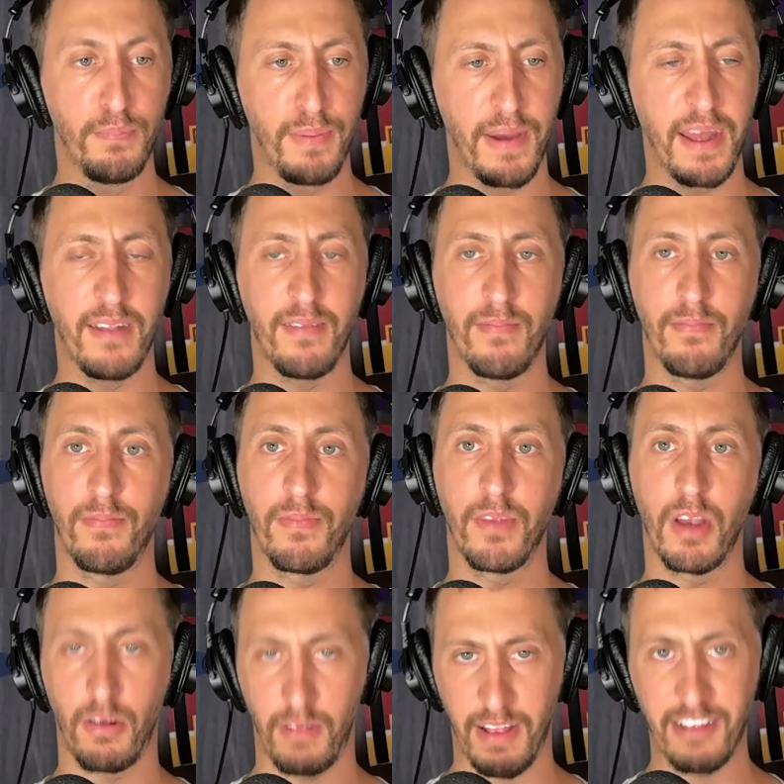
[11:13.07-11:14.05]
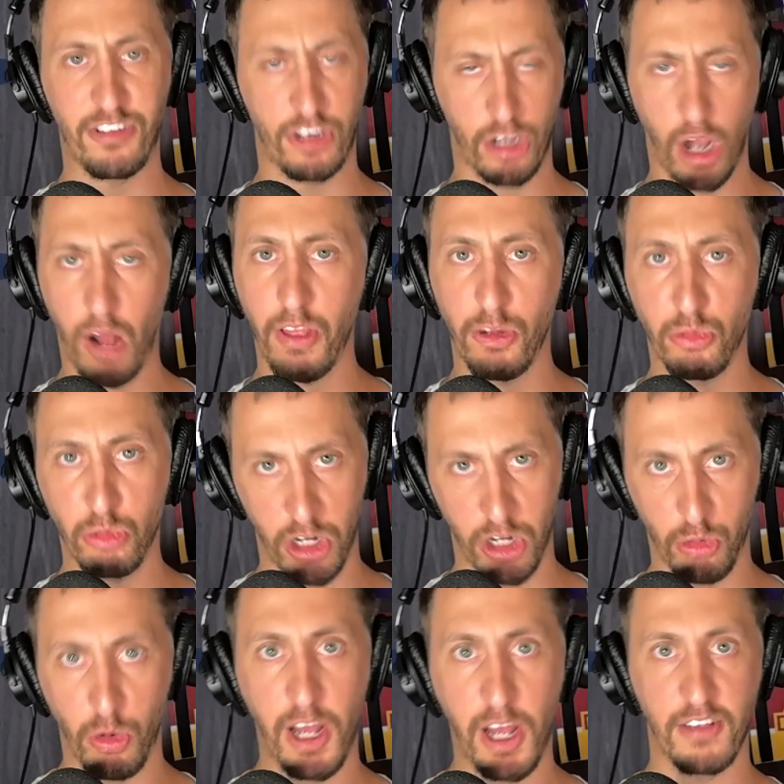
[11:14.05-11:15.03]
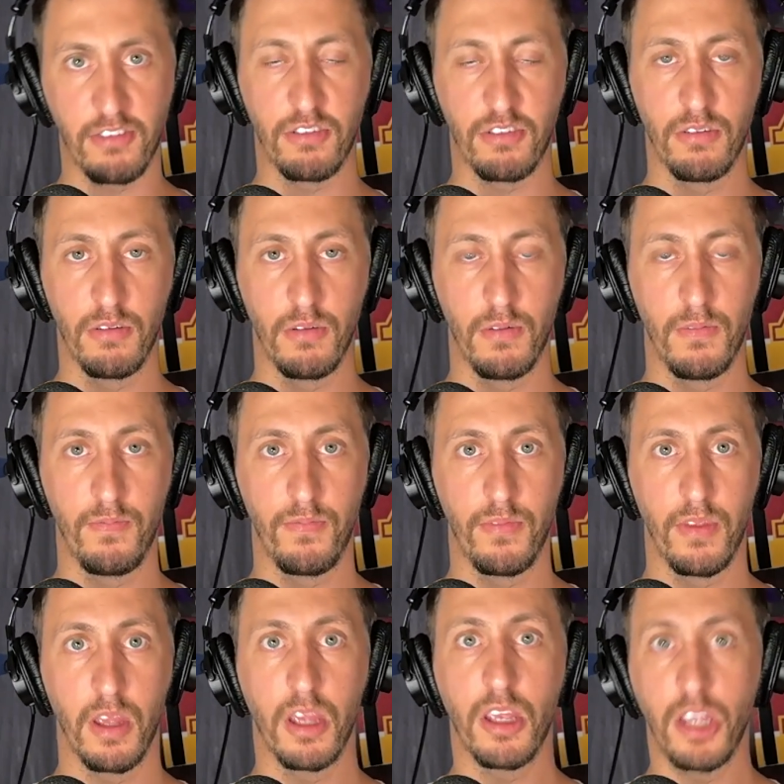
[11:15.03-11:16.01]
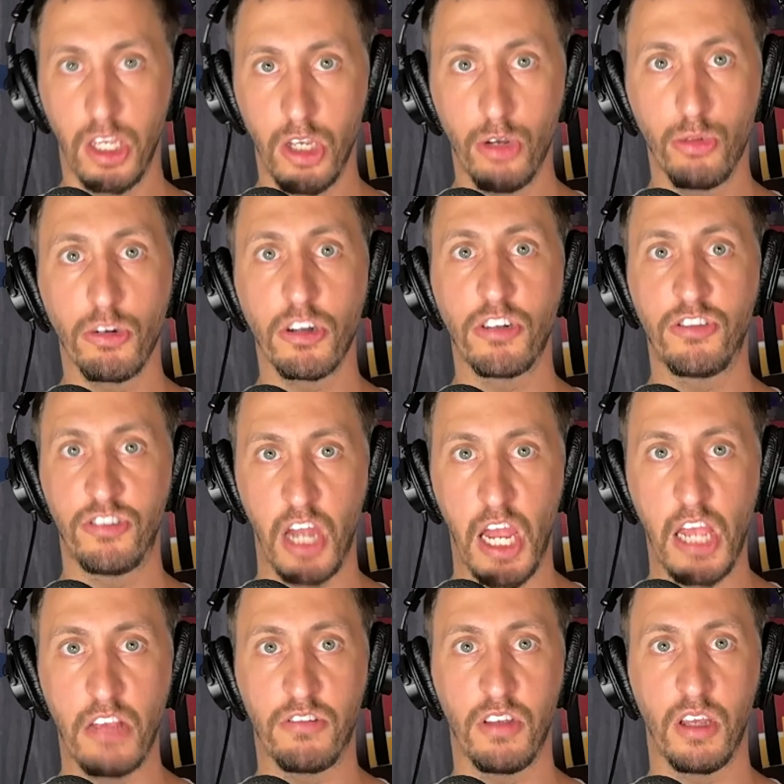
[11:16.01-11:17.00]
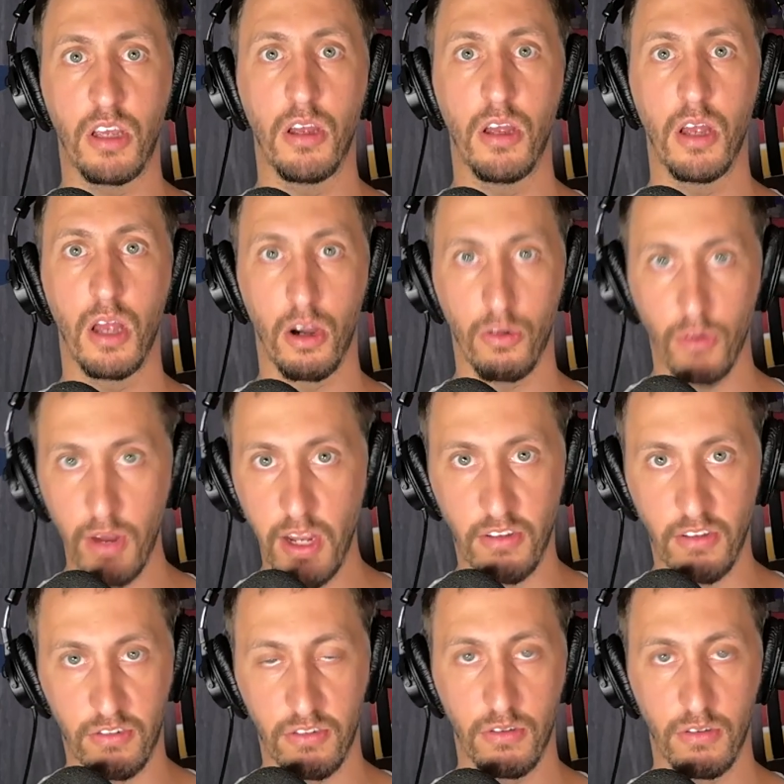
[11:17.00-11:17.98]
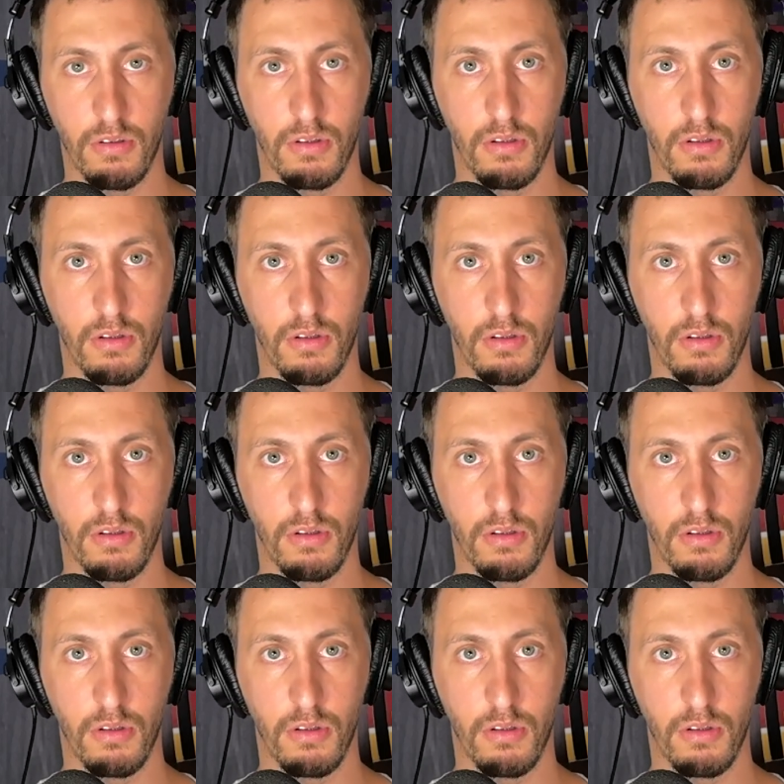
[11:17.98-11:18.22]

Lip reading: But let's call it what it was. You were chasing rings.